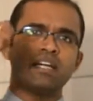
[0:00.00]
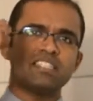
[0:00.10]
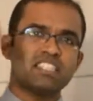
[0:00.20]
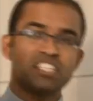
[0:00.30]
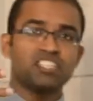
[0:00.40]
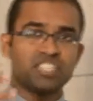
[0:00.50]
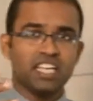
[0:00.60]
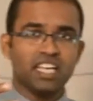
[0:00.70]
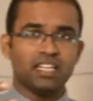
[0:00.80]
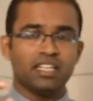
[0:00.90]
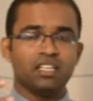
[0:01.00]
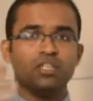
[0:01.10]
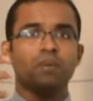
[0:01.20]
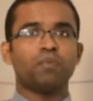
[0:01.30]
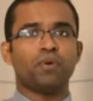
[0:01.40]
sustain
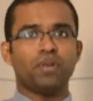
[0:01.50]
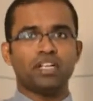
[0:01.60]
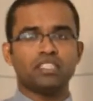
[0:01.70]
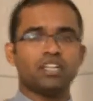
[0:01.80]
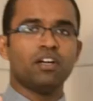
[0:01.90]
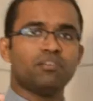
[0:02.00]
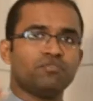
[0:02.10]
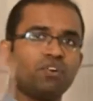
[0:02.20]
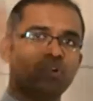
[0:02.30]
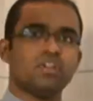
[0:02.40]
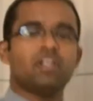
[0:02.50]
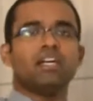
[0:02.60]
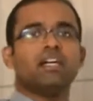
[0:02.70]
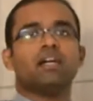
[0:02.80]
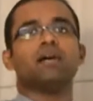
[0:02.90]
your product for
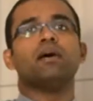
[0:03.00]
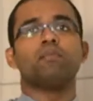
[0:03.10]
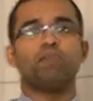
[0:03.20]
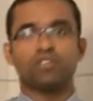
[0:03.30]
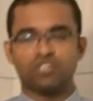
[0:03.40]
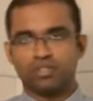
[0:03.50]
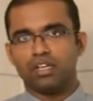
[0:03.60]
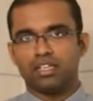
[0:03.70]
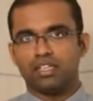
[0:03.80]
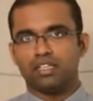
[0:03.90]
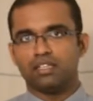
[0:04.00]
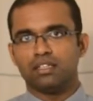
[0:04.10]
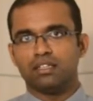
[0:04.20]
posterity,